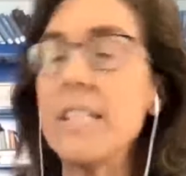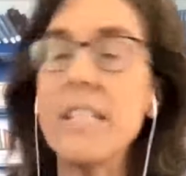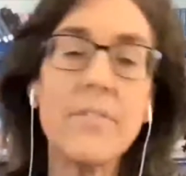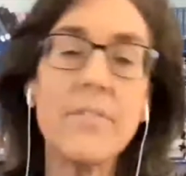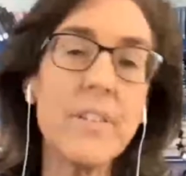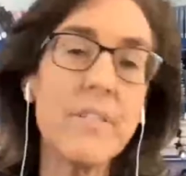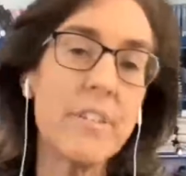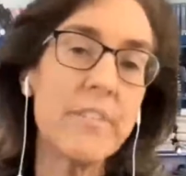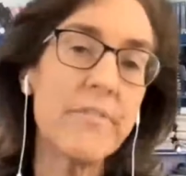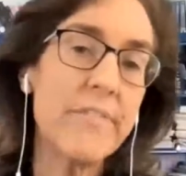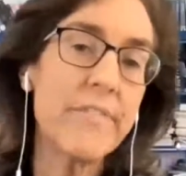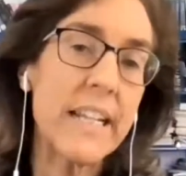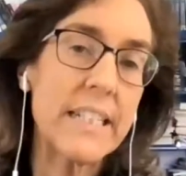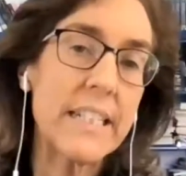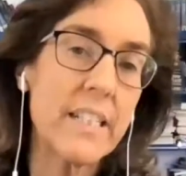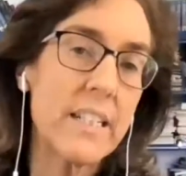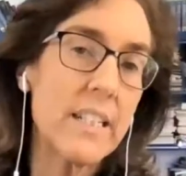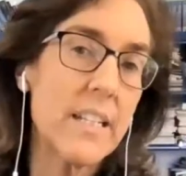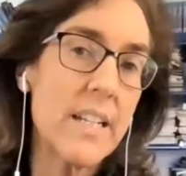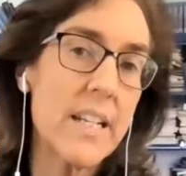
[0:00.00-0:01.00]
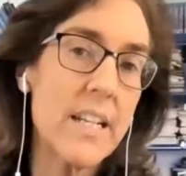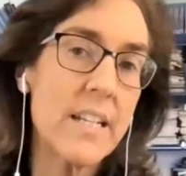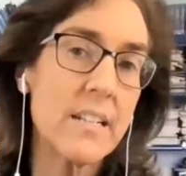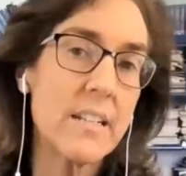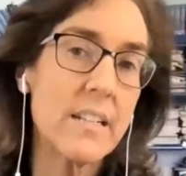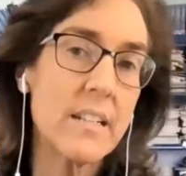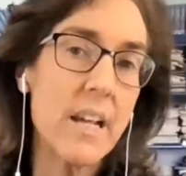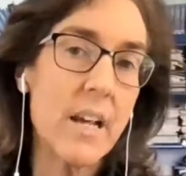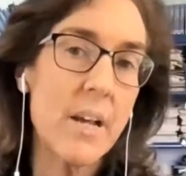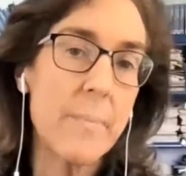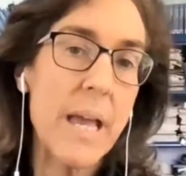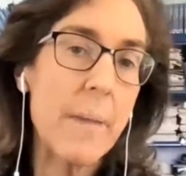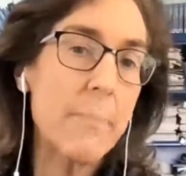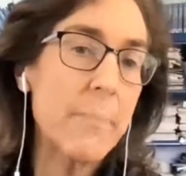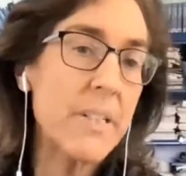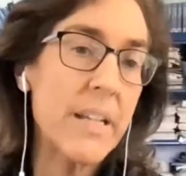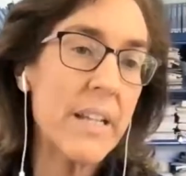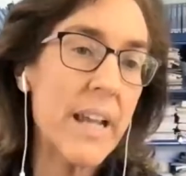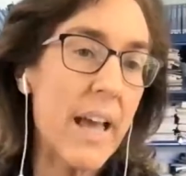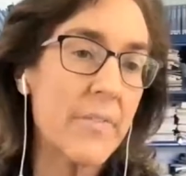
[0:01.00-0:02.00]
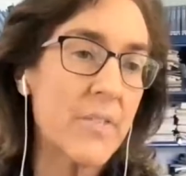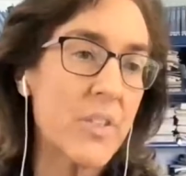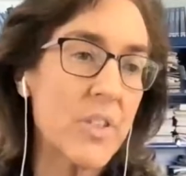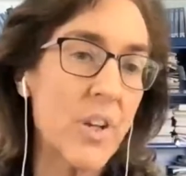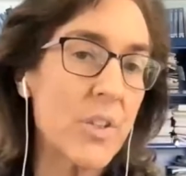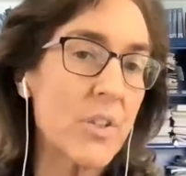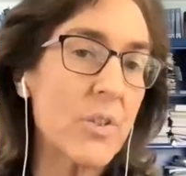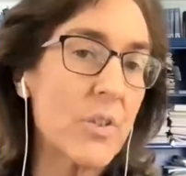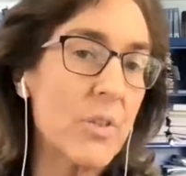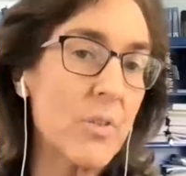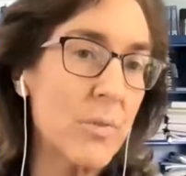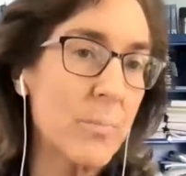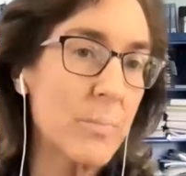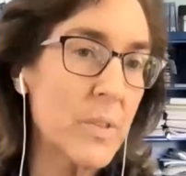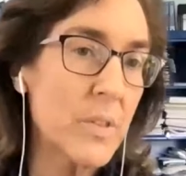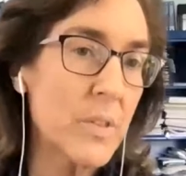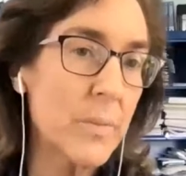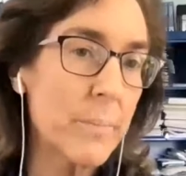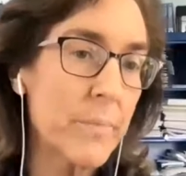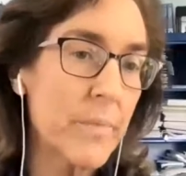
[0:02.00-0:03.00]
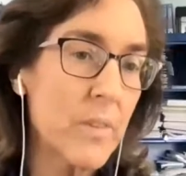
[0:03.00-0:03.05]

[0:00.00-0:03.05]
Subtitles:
reflected in epitaphs on tombs,